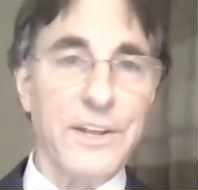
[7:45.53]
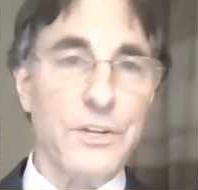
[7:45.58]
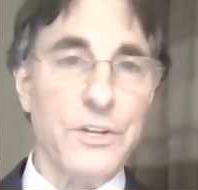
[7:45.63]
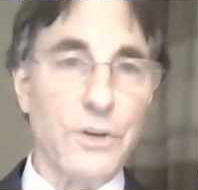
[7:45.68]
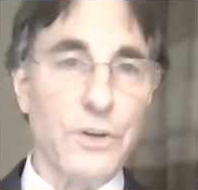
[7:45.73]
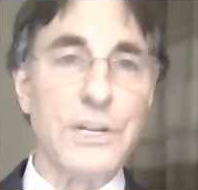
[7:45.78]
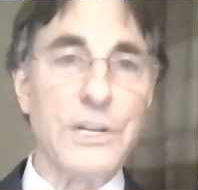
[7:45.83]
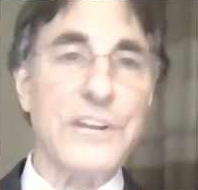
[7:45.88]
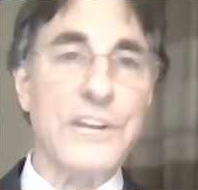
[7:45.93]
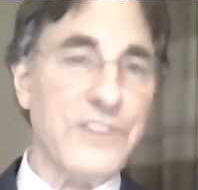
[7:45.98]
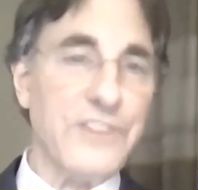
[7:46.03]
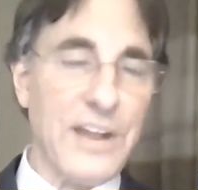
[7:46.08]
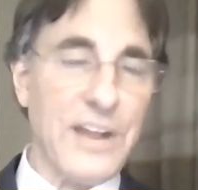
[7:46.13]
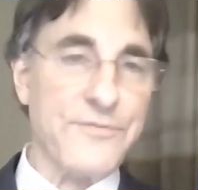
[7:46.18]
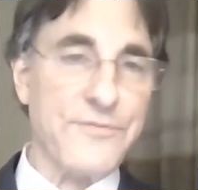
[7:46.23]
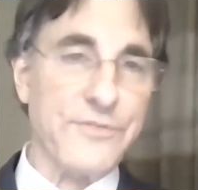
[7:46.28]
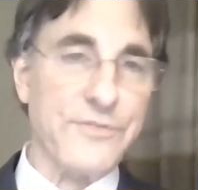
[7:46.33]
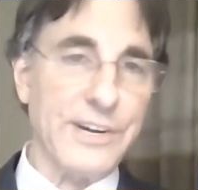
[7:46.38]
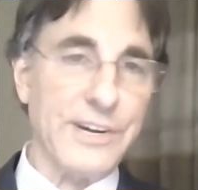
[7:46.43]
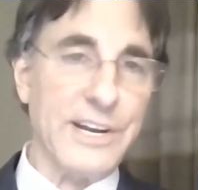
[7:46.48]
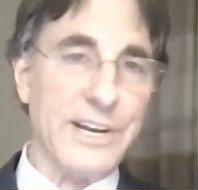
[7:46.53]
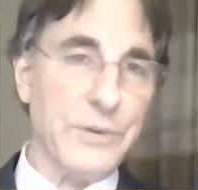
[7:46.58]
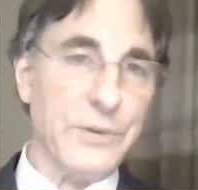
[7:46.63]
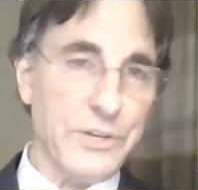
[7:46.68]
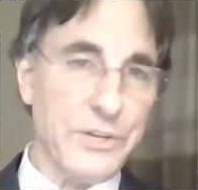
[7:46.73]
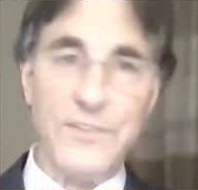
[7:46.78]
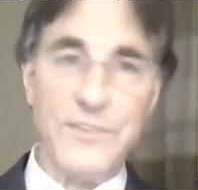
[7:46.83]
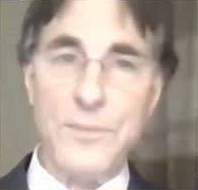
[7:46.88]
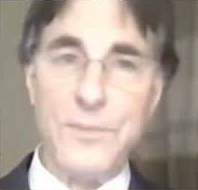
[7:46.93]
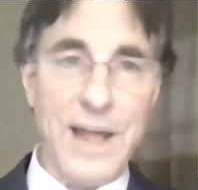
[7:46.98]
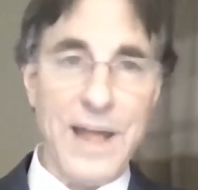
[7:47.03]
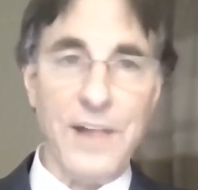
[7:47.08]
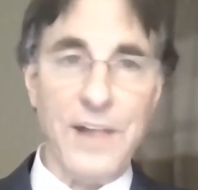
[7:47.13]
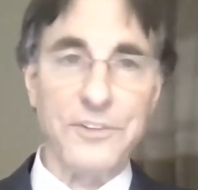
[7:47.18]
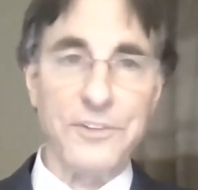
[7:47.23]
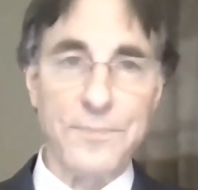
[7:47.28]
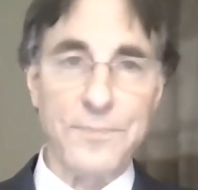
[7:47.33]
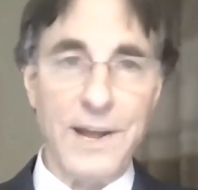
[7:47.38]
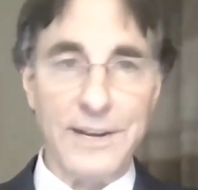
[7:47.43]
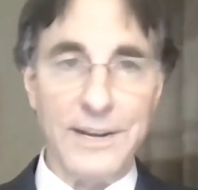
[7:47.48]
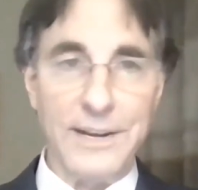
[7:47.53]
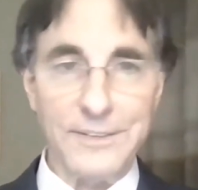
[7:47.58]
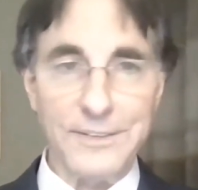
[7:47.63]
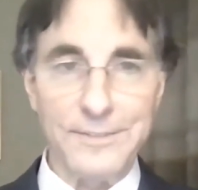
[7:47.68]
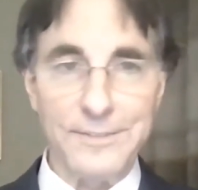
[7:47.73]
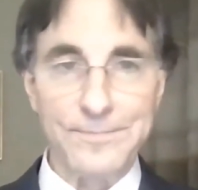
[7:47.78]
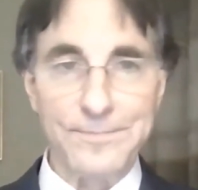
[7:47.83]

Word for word: You're only set free when you have a balanced mind.